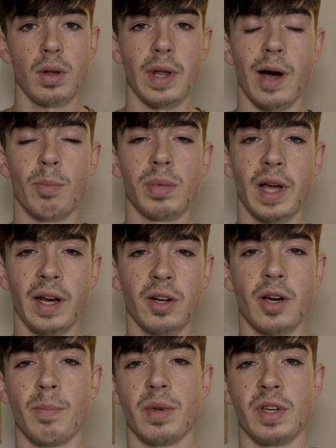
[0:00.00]
Now, plane
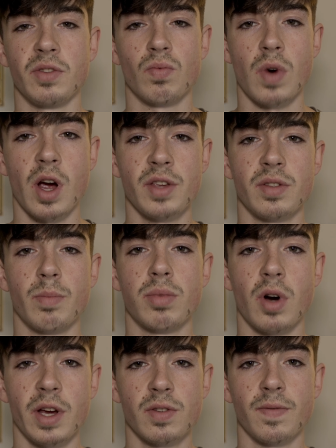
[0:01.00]
companies rise the
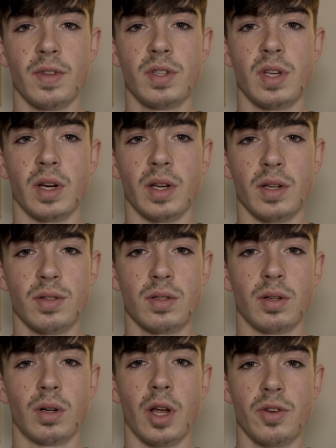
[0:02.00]
price of the tickets
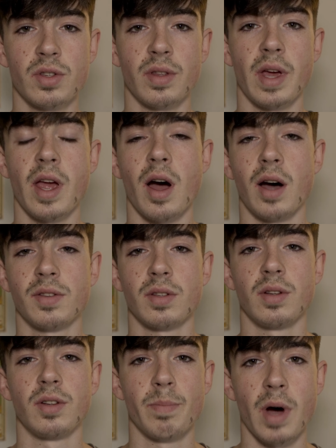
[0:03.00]
the closer they are
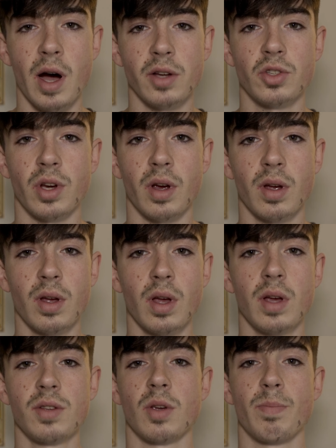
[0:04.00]
to the departure.
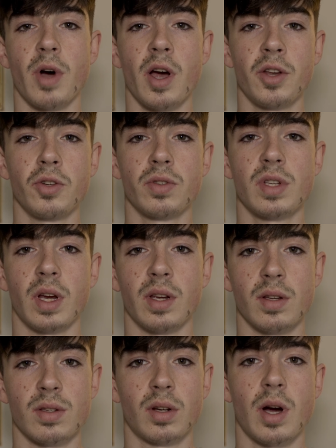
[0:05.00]
So buying your
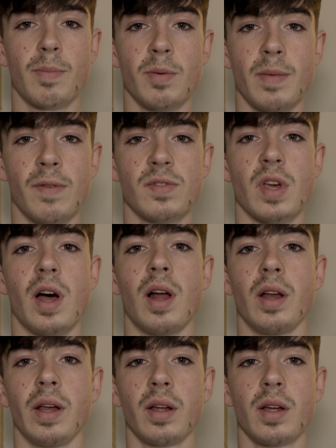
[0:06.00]
tickets a couple months
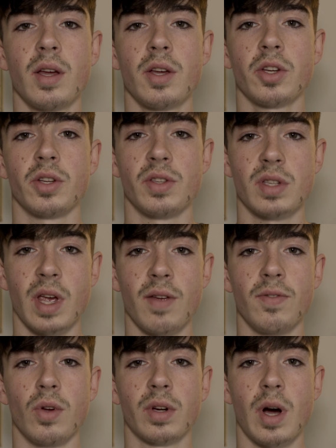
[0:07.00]
early can
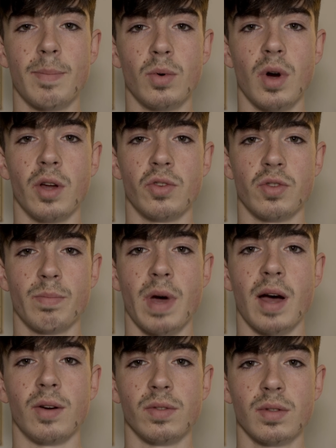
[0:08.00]
save you a couple hundred
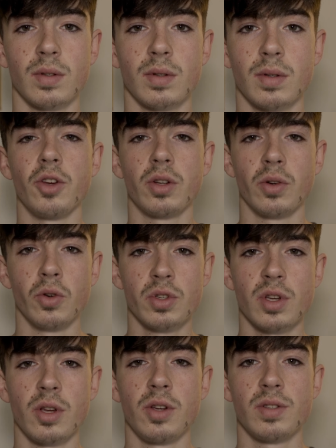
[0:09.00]
pounds. You can
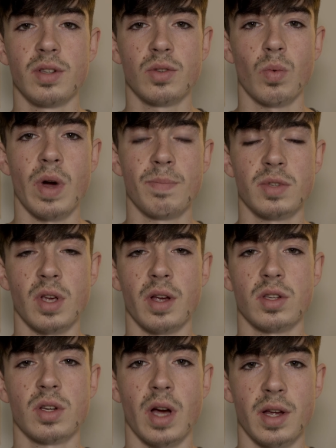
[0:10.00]
also use this
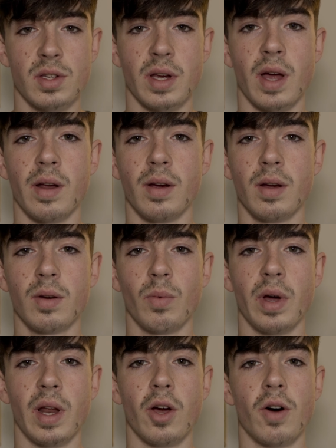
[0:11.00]
website Skyscanner,
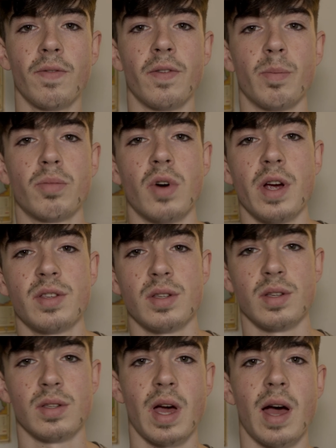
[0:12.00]
where they offer
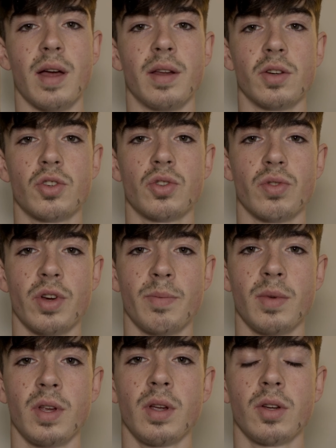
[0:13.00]
prices at an
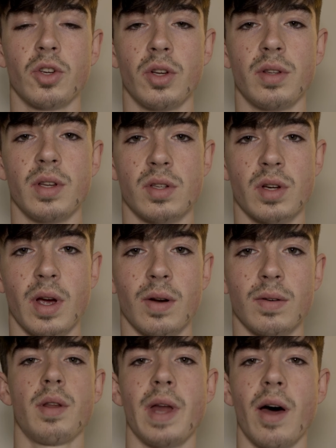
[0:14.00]
extremely good
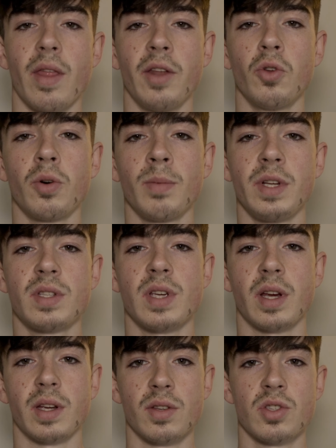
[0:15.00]
discount. Now they're normally
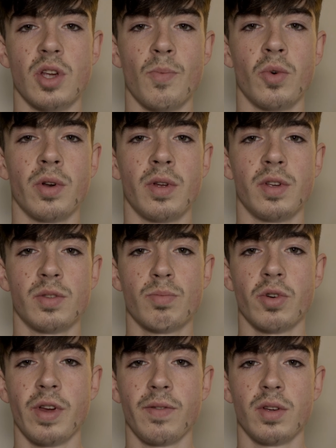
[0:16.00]
tickets someone has
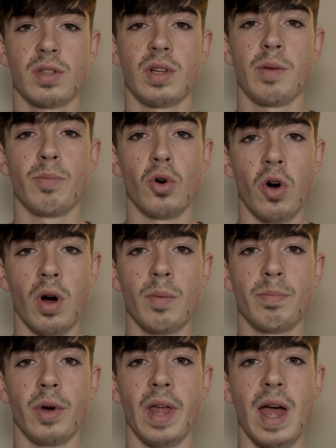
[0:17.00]
previously
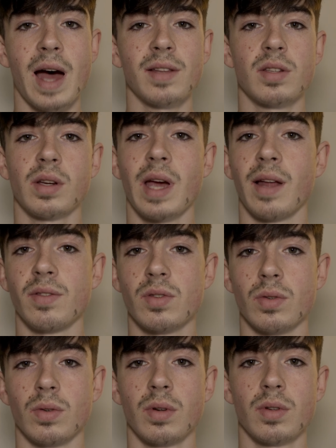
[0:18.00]
bought, but they had to
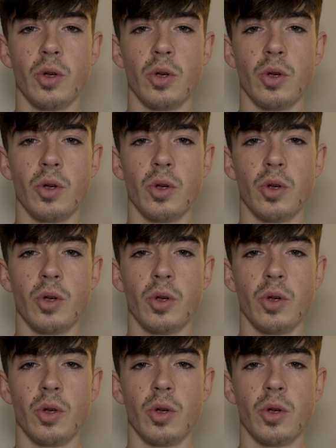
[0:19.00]
cancel.